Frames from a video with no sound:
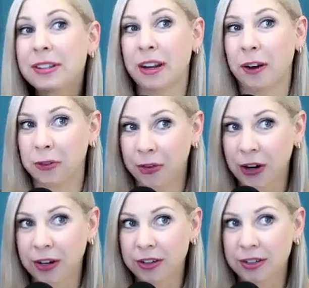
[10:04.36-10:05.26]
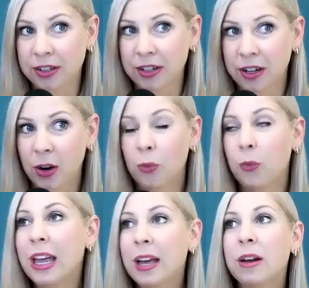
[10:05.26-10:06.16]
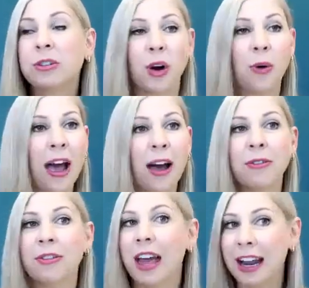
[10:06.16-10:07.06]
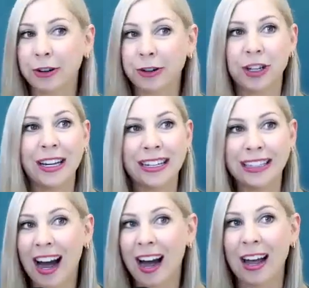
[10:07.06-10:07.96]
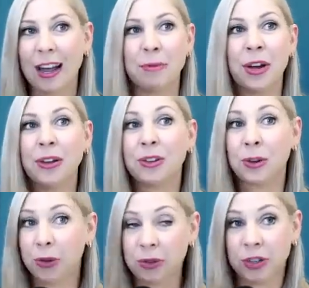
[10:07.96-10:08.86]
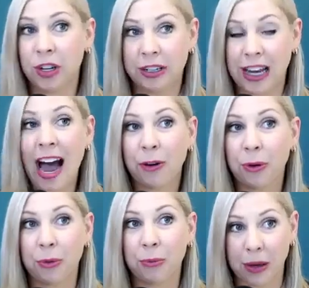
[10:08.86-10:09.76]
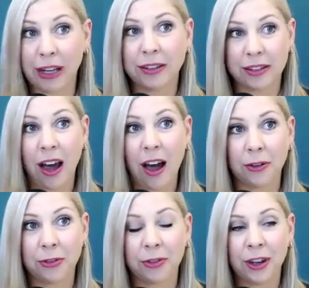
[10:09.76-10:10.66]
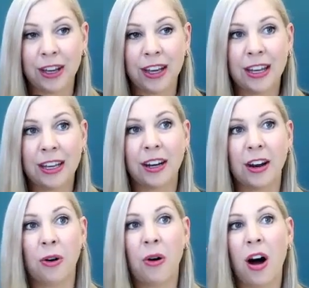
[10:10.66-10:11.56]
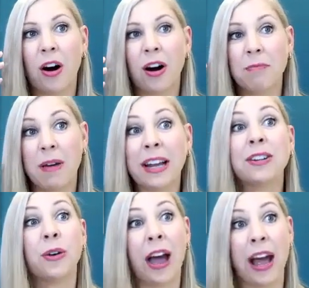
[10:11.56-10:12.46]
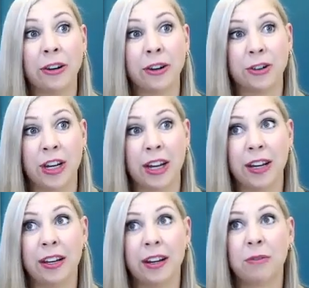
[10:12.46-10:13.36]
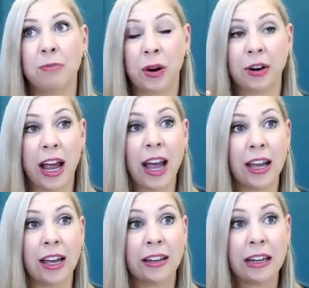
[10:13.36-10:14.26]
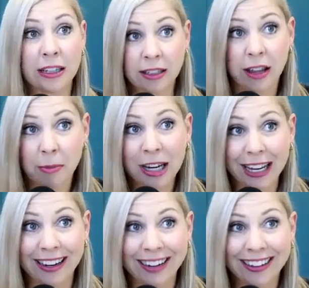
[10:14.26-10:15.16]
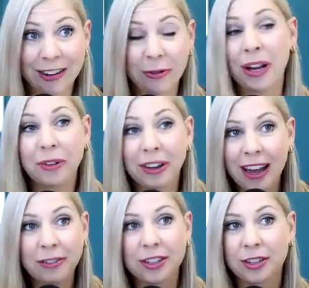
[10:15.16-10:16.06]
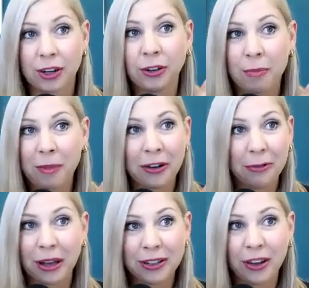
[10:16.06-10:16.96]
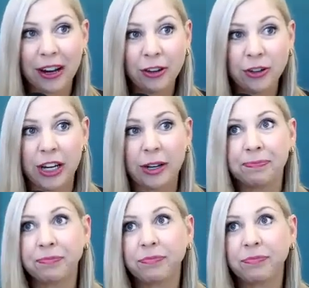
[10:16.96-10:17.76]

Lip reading: stuff first, we don't have the energy and time to tackle the big stuff. Our mental energy per day is limited. We only have a certain amount of mental energy.